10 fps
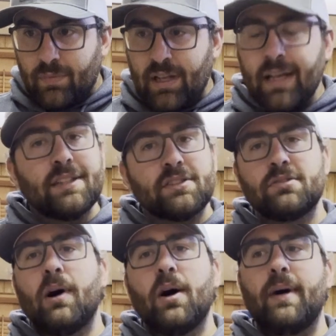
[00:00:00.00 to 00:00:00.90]
and the
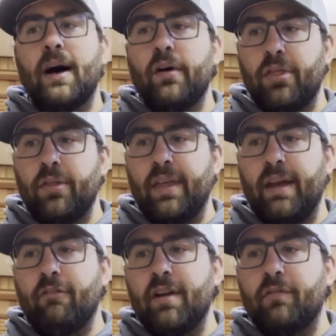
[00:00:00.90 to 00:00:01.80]
smallmouth, they
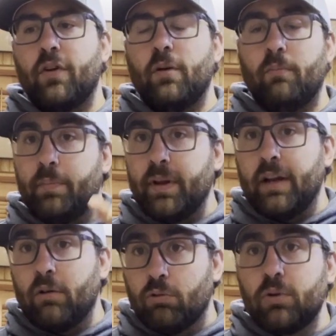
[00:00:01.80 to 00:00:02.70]
went from
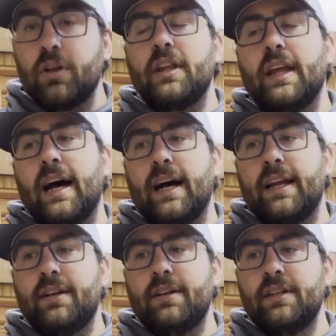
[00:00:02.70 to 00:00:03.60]
being really
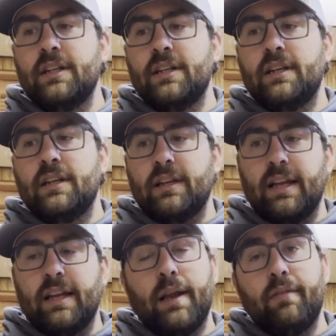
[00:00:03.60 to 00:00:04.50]
on,
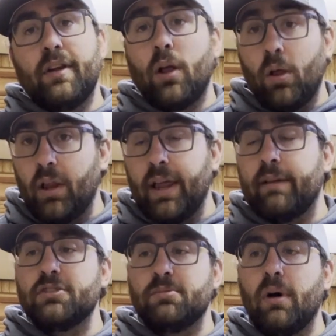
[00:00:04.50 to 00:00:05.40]
even though the lake
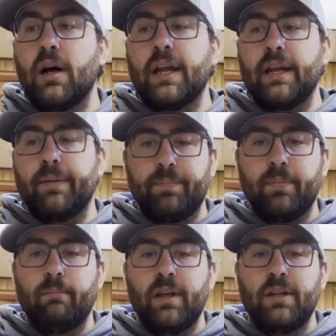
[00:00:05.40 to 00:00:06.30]
was muddy,
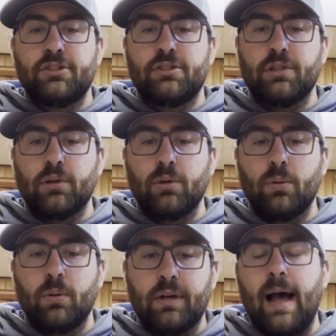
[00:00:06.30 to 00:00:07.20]

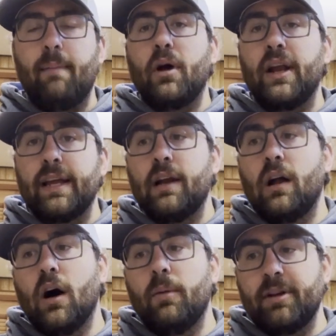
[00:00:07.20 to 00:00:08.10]
to not biting at
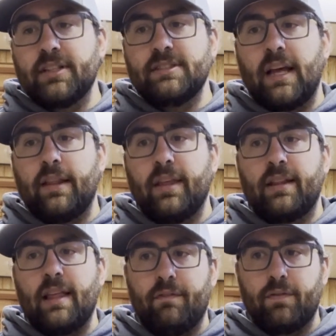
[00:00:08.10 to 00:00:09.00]
all because I think
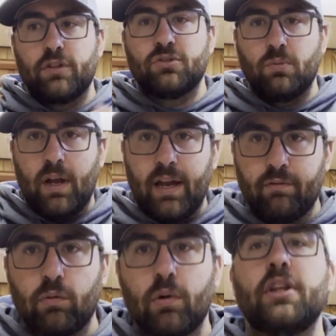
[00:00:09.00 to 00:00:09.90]
that first wave
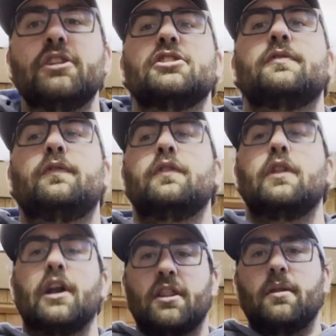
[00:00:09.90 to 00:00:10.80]
really just
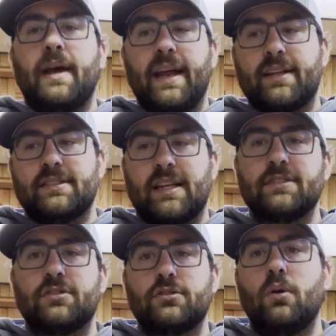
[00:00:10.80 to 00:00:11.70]
flooded the bank because it got
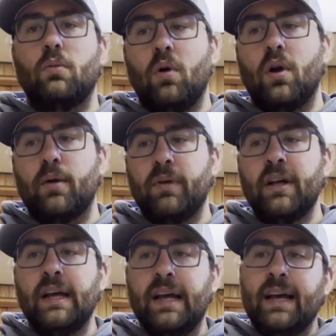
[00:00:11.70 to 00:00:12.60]
so warm.
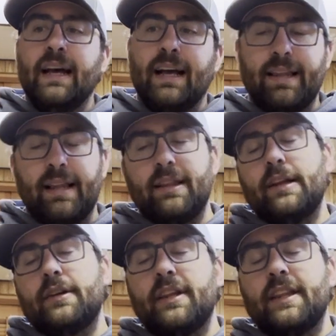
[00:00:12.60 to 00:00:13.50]
And then
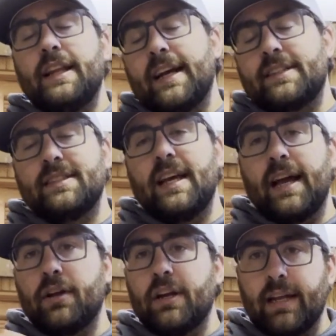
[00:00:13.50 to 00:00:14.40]
literally the next day I
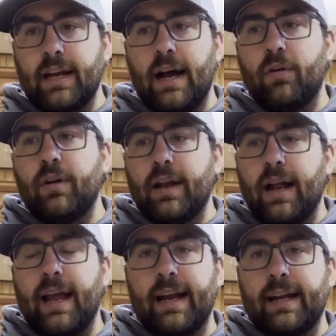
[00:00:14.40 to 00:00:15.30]
couldn't get out, and
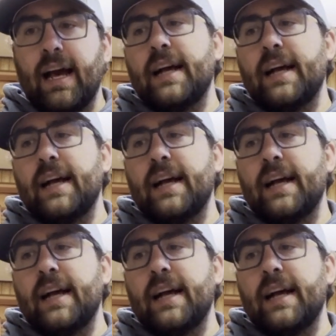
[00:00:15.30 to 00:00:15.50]
I had